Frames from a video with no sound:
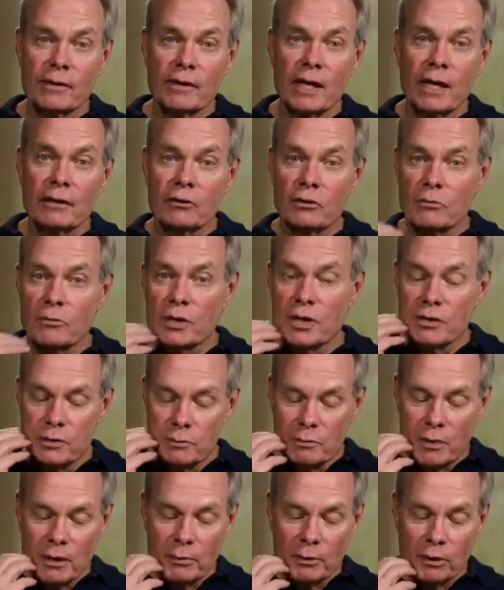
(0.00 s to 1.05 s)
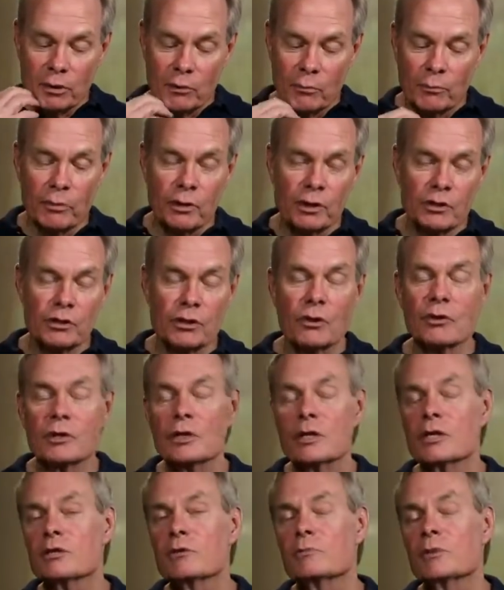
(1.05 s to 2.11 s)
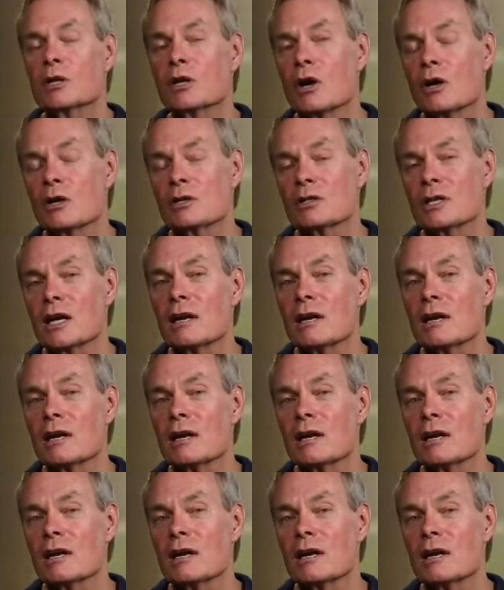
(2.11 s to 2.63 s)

that the reason people don't preach on it is because